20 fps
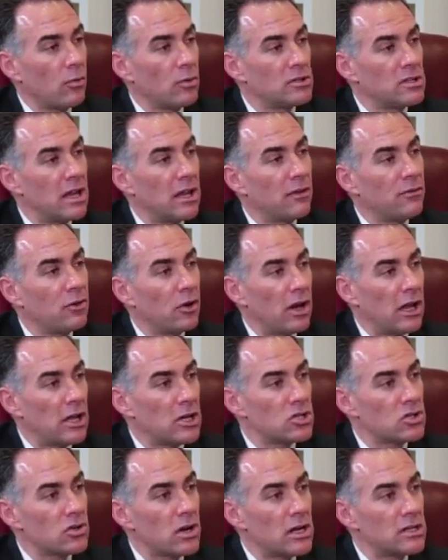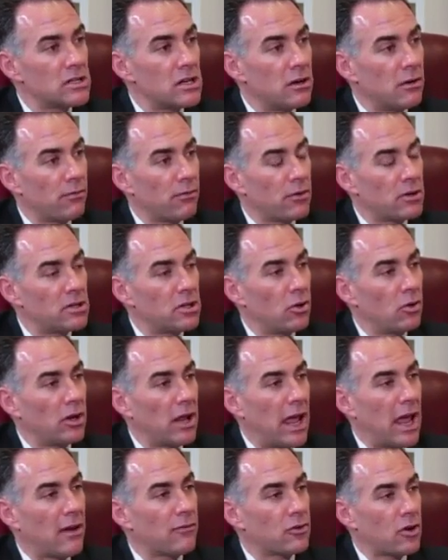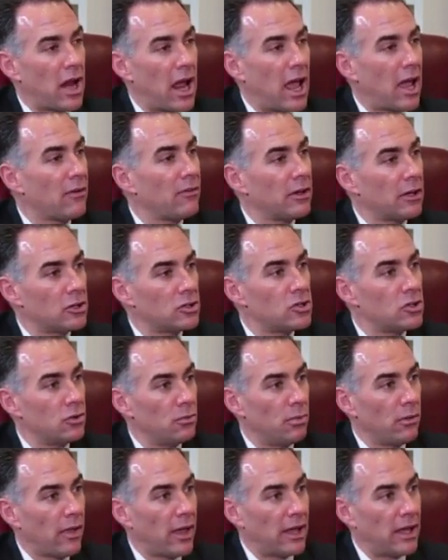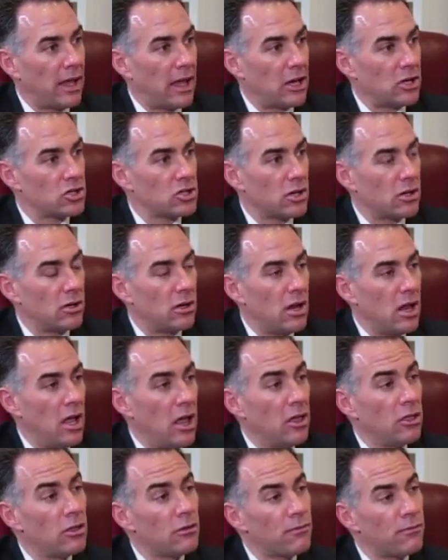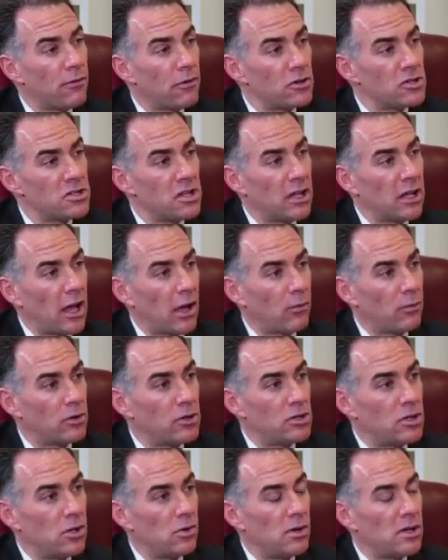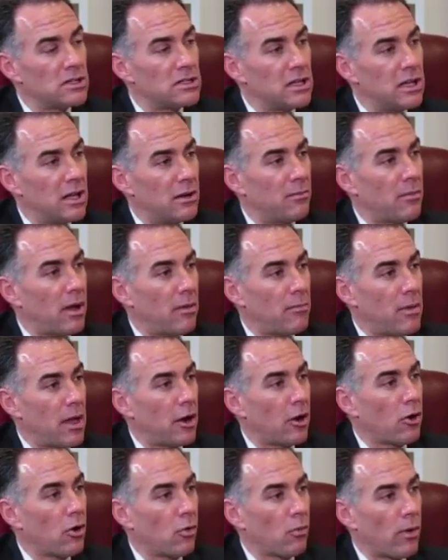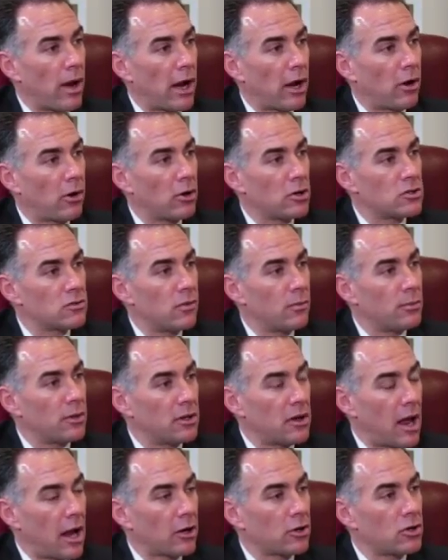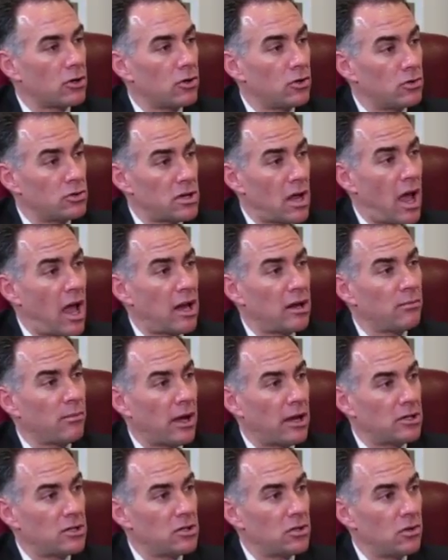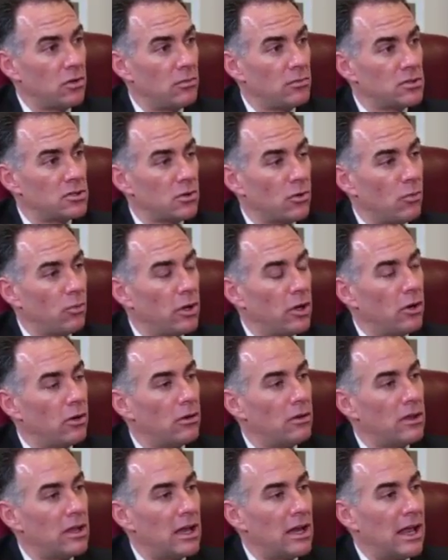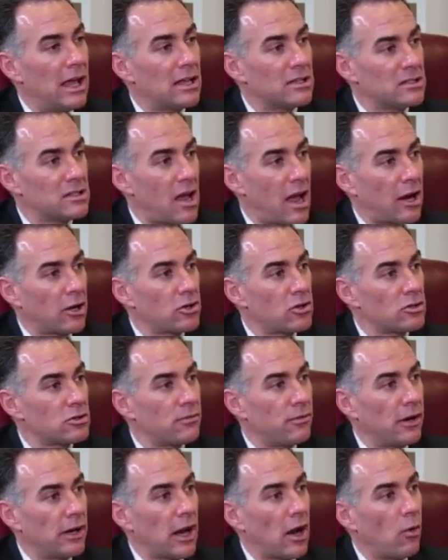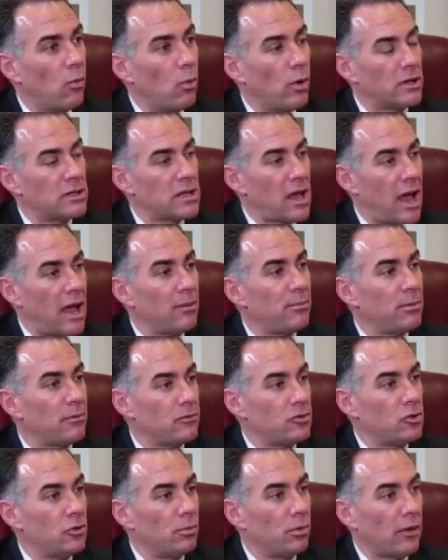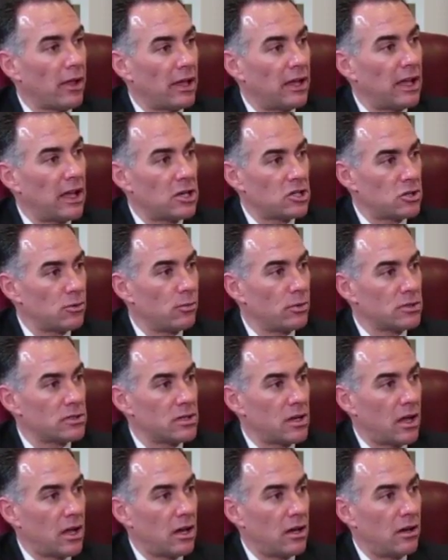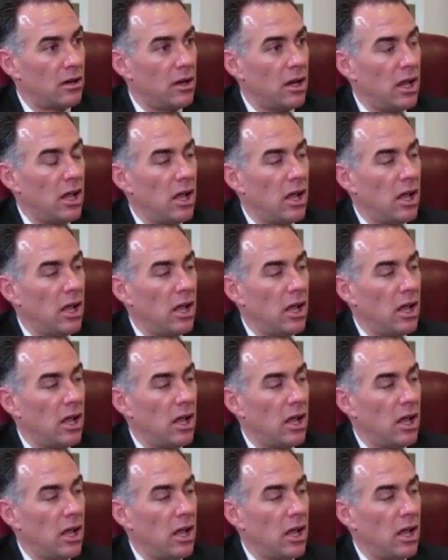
I would say if you're interested in fertility after having a tubal ligation, the first thing I would do is get my medical records from the doctor who tied my tubes so we could then as doctors figure out what type of tubal ligation was done.